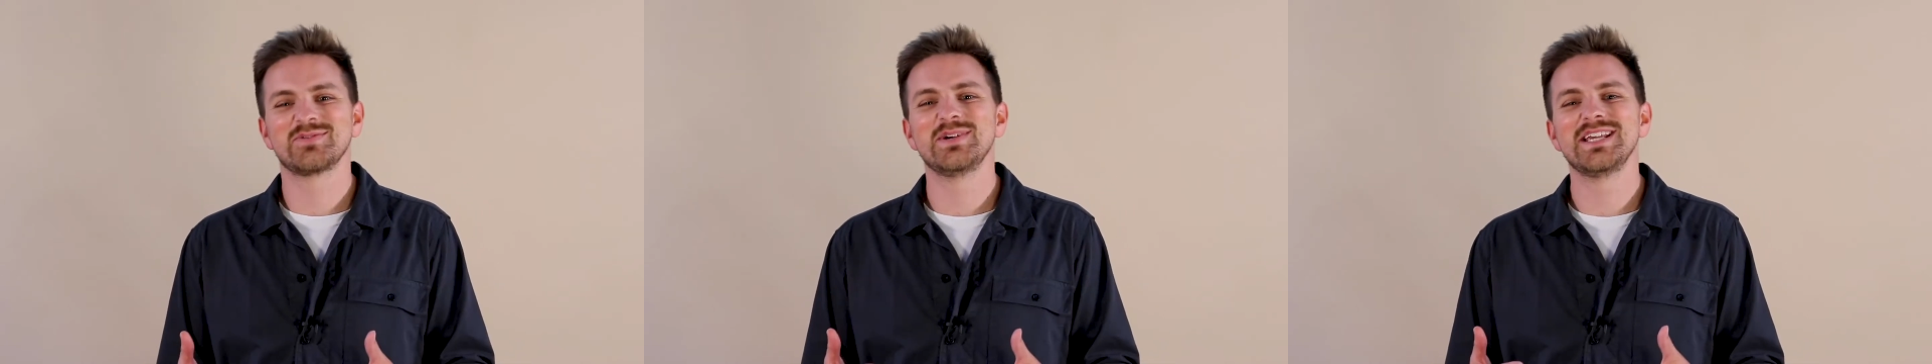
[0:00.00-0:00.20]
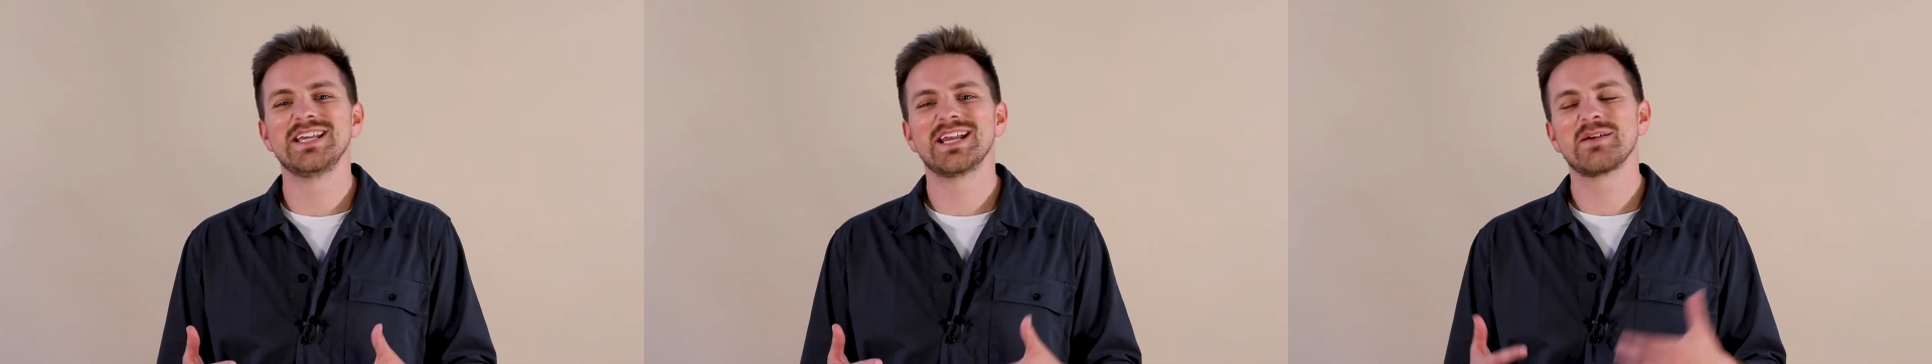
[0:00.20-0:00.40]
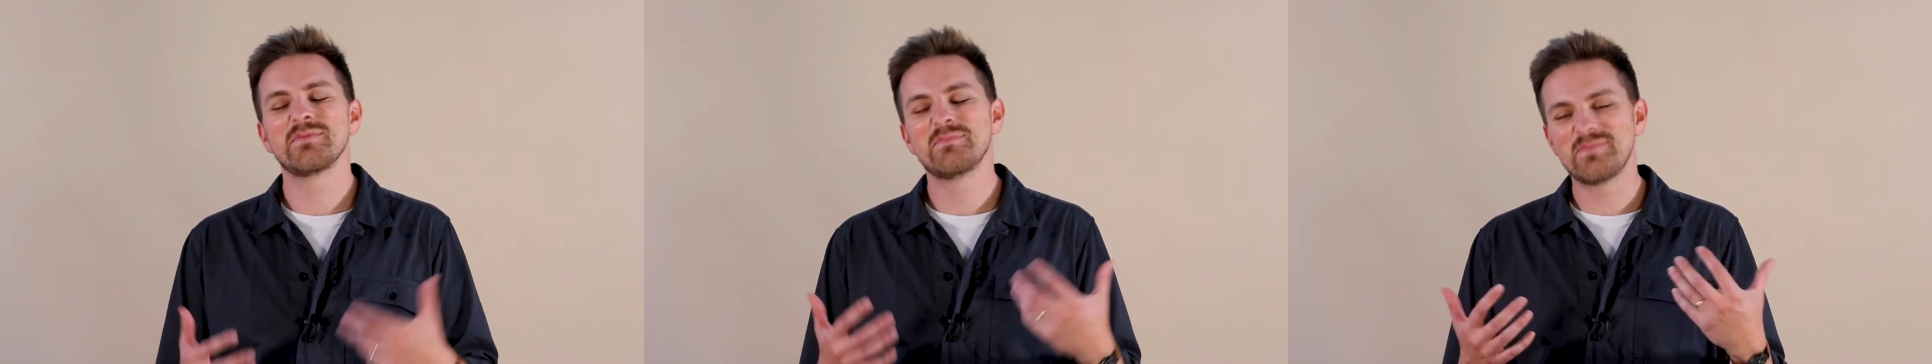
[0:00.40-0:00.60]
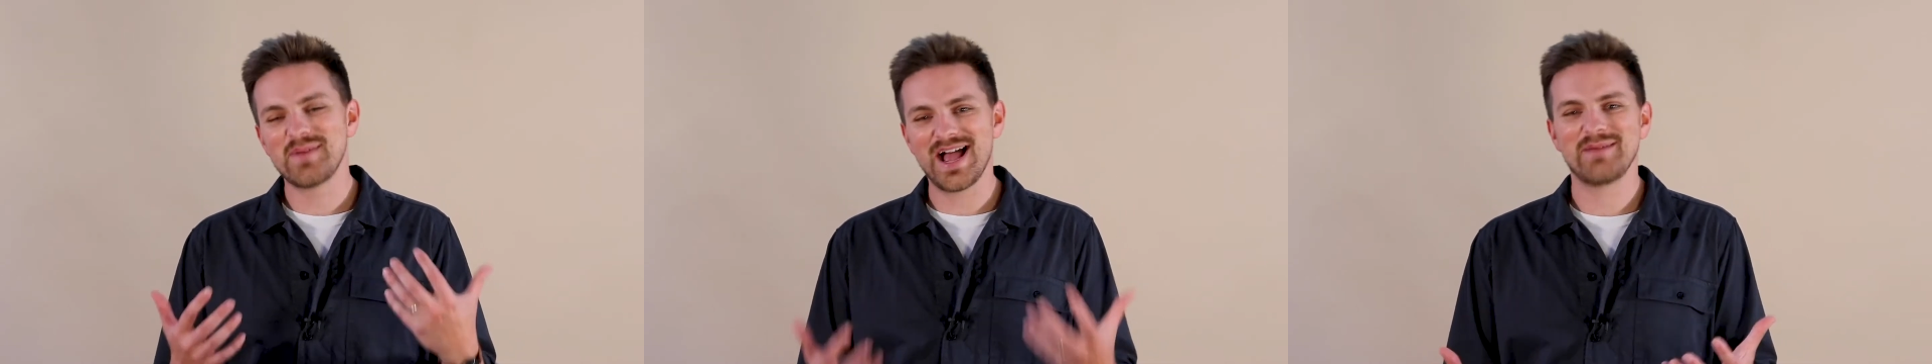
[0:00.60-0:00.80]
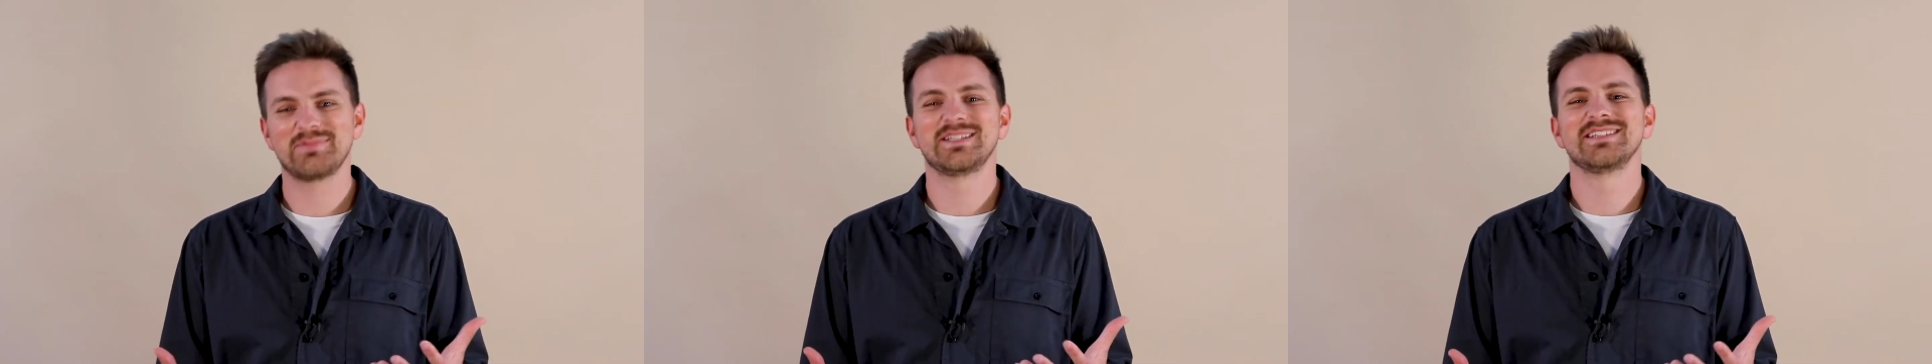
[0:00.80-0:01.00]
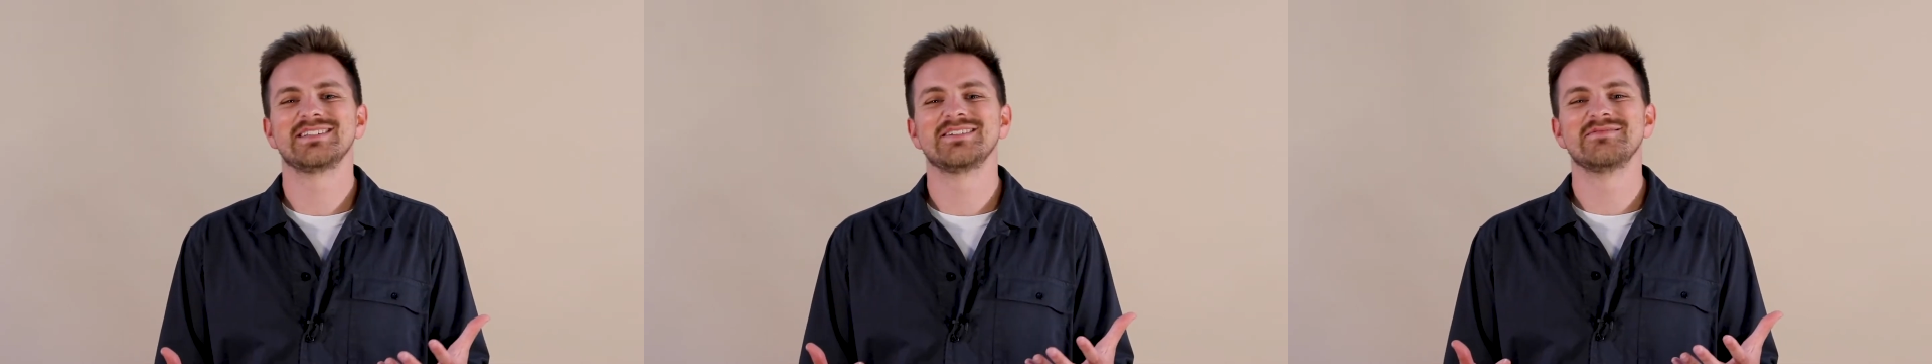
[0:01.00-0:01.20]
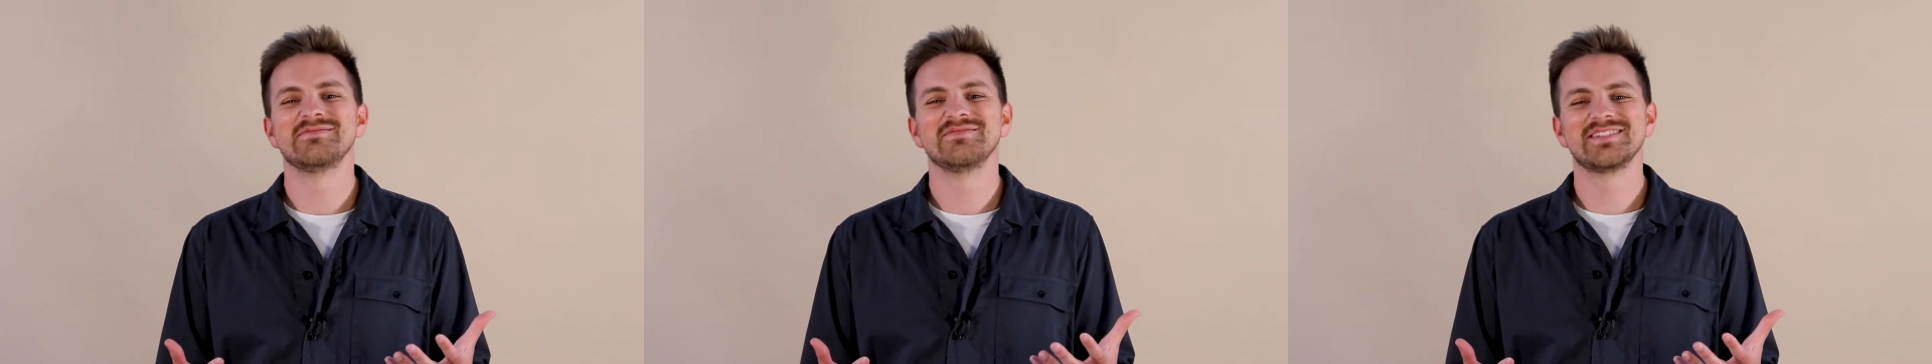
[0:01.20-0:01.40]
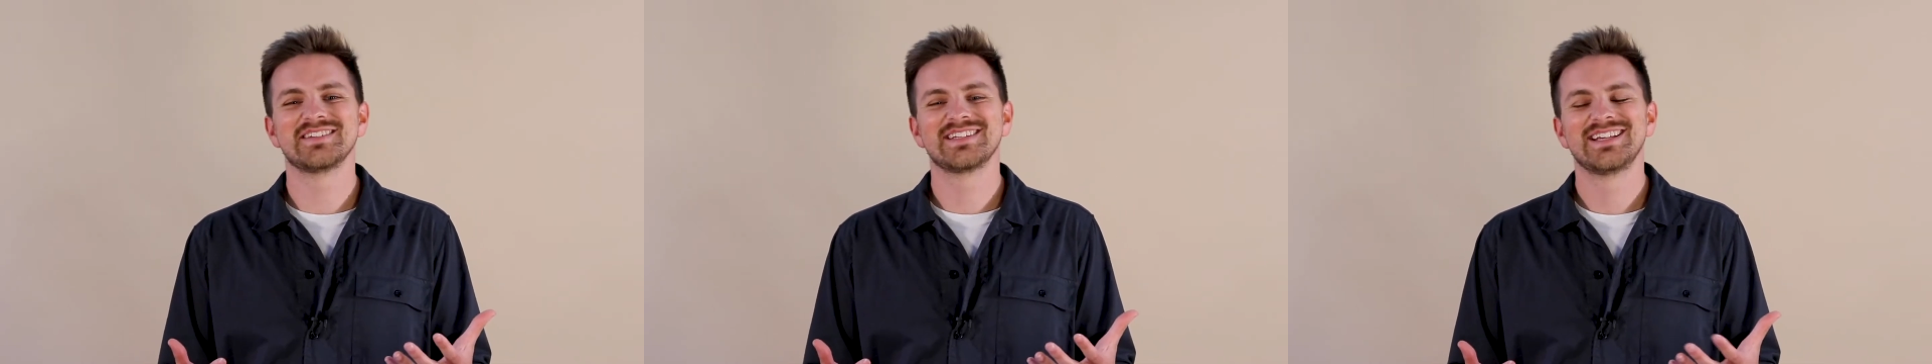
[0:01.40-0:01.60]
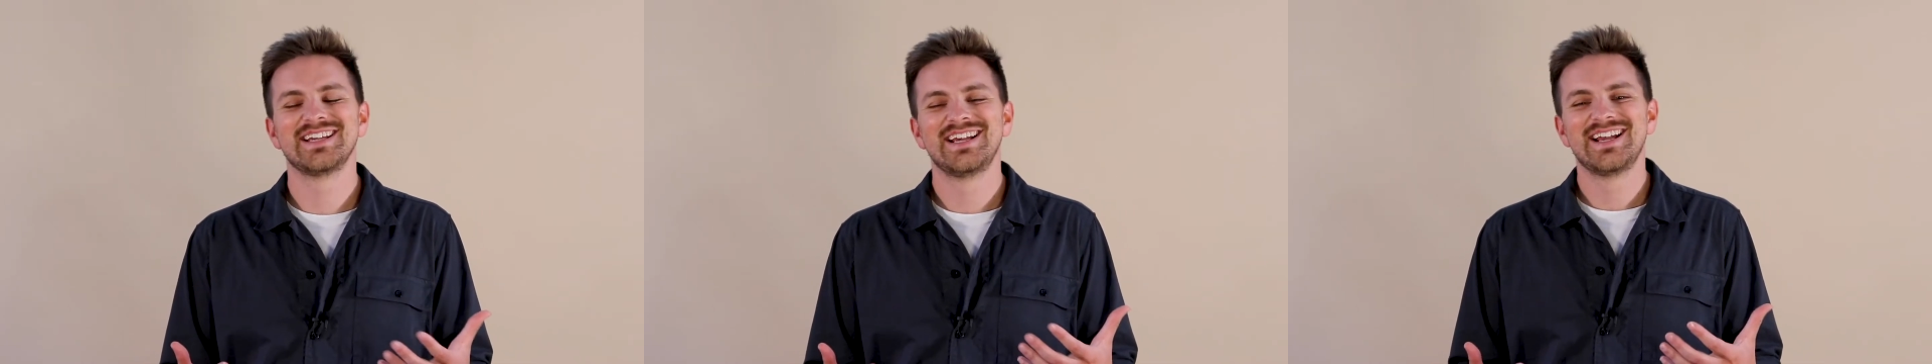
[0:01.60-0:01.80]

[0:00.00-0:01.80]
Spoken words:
week, baptisms.